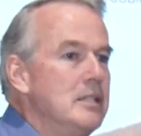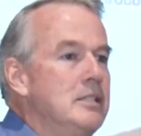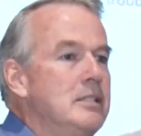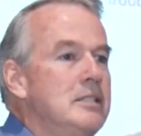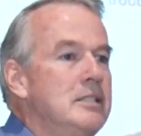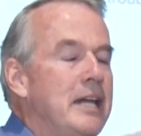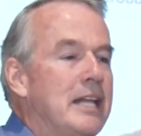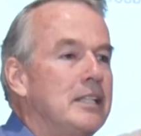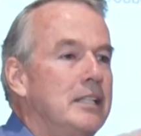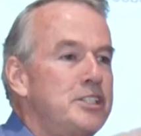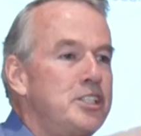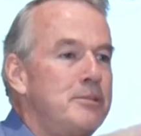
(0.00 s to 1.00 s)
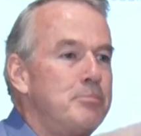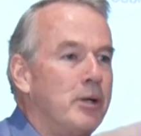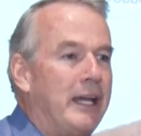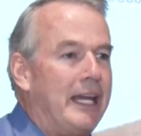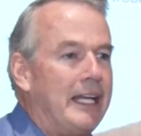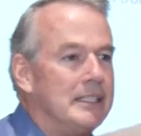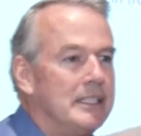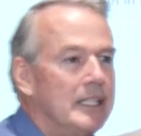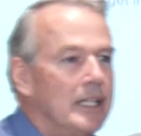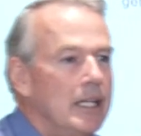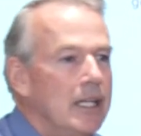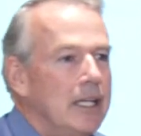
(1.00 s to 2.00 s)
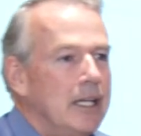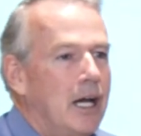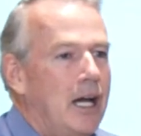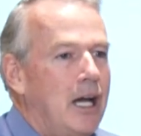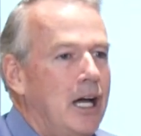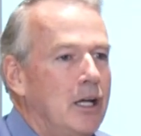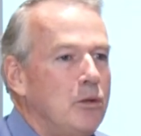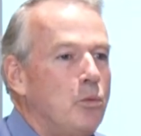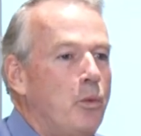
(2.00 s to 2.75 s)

and the lizard brain, uh,